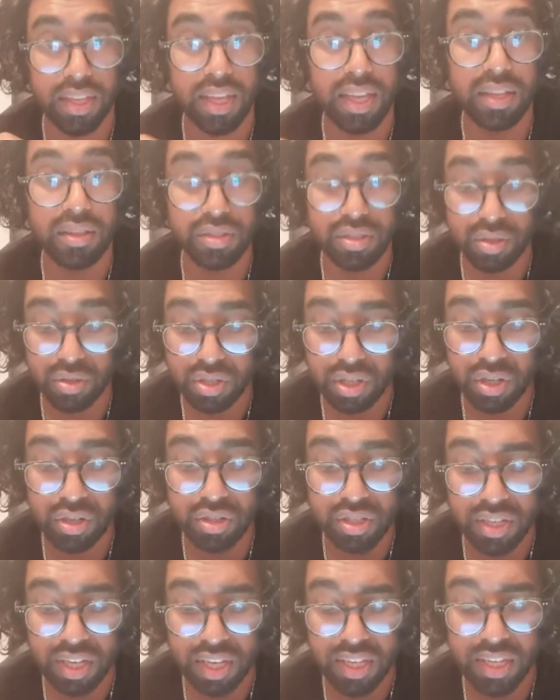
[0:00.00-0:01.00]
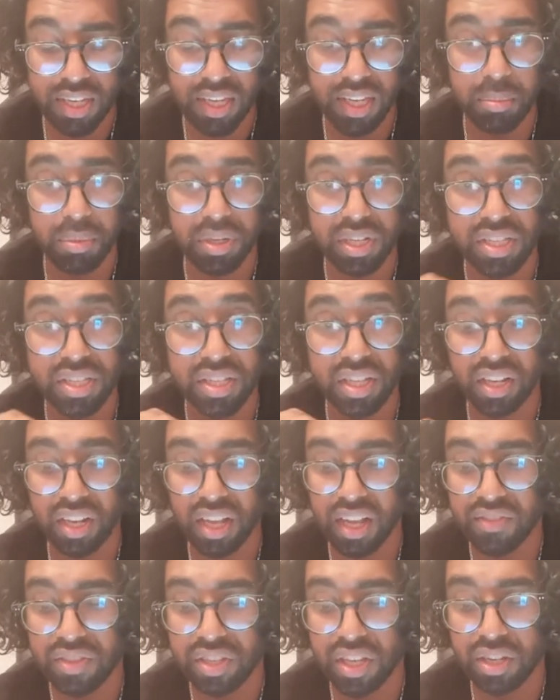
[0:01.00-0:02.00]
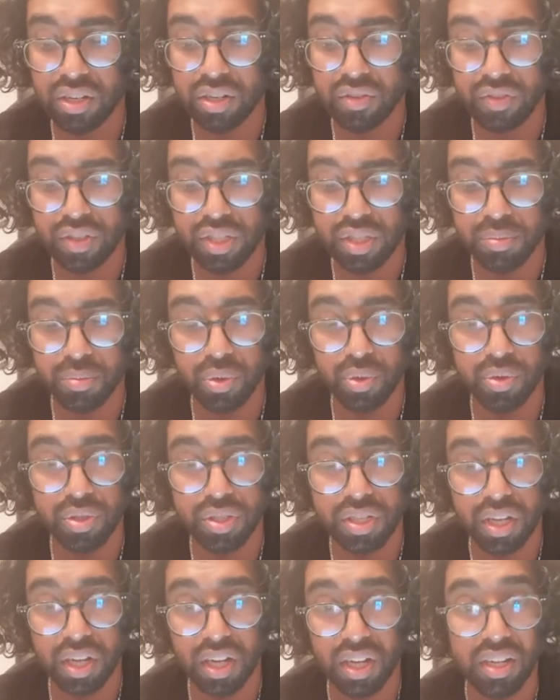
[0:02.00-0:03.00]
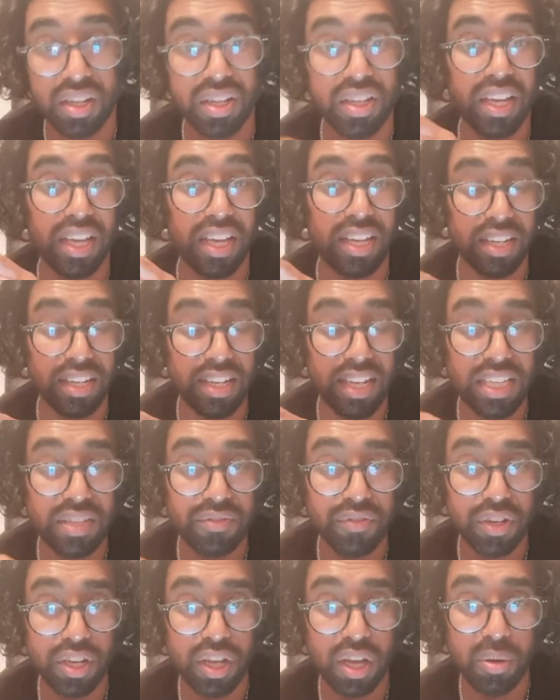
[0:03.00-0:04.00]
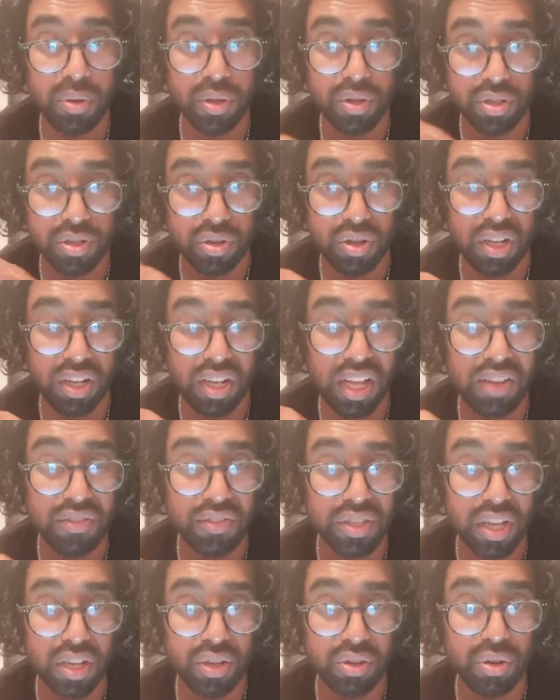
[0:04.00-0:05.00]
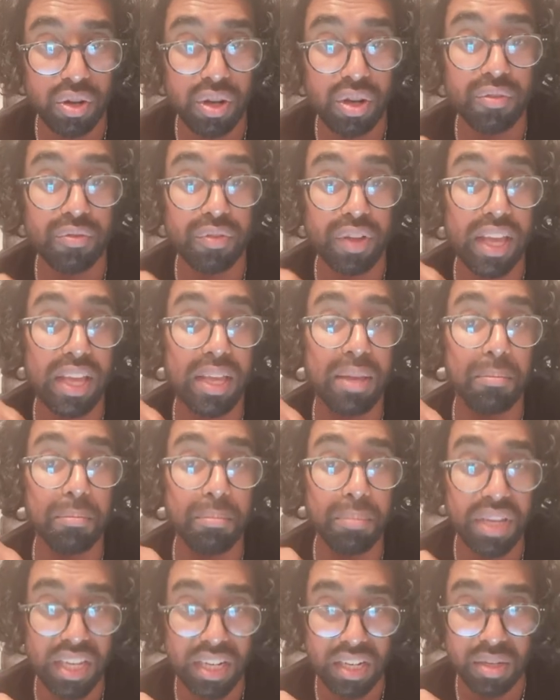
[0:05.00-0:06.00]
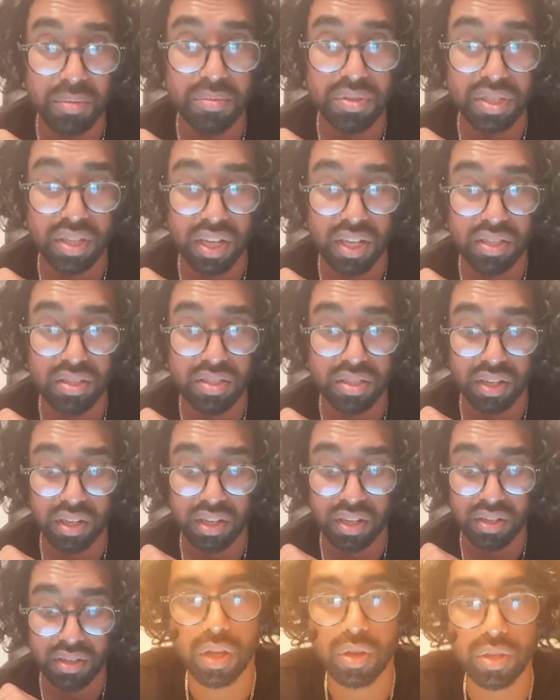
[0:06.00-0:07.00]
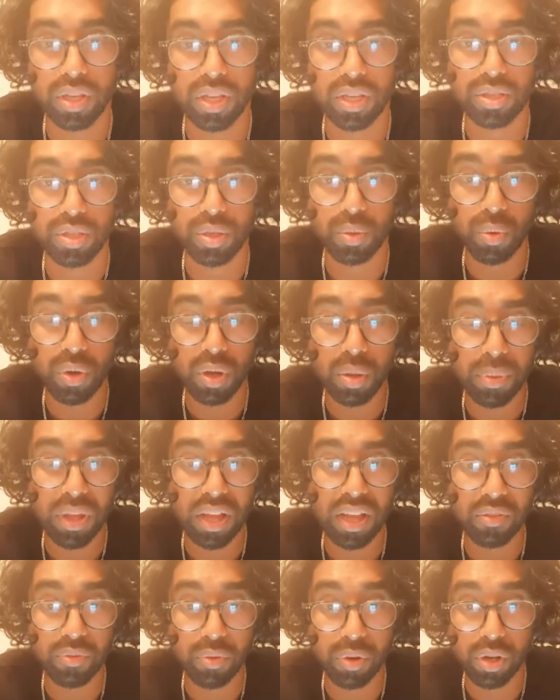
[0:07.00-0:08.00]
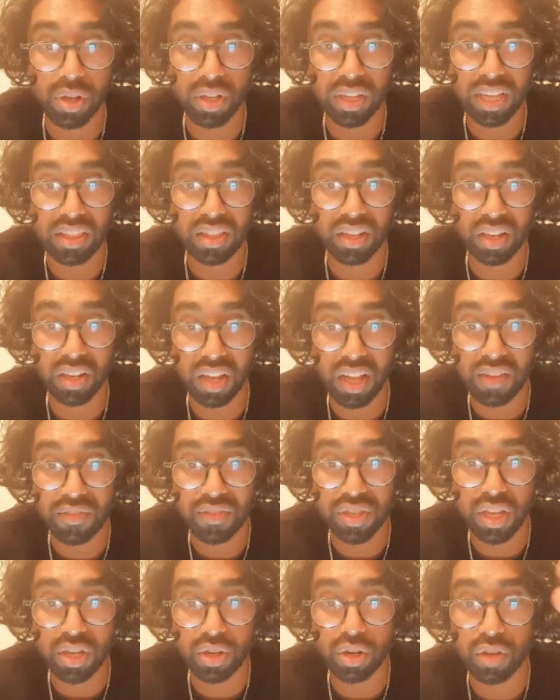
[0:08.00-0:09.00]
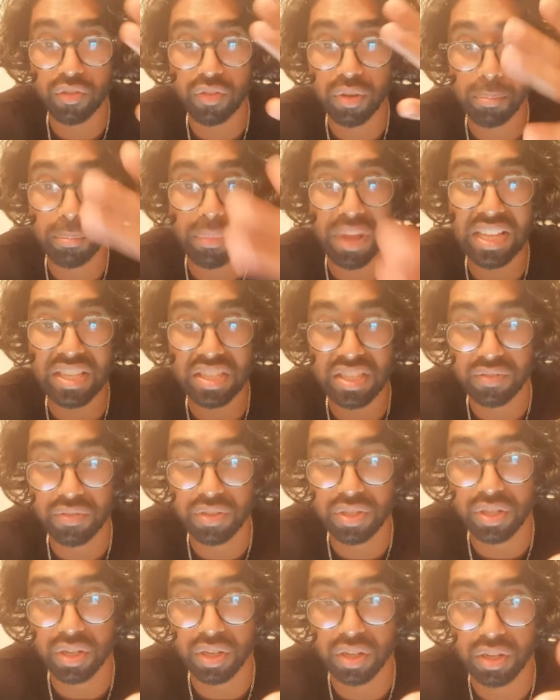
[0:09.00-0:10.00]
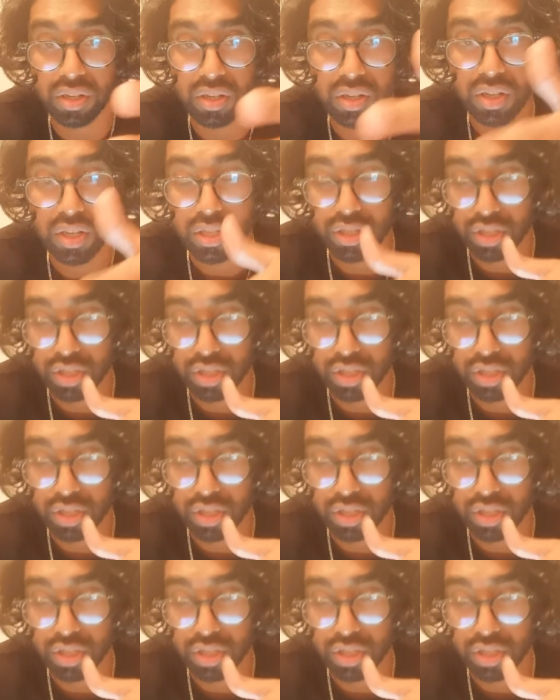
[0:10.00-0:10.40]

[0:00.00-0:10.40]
Yeah, so it's a lot to take in, but this is the life cycle of a small star. In the next video, I'm going to do the life cycle of a medium-sized star. Okay, so what about if we look at the life cycle of a massive star?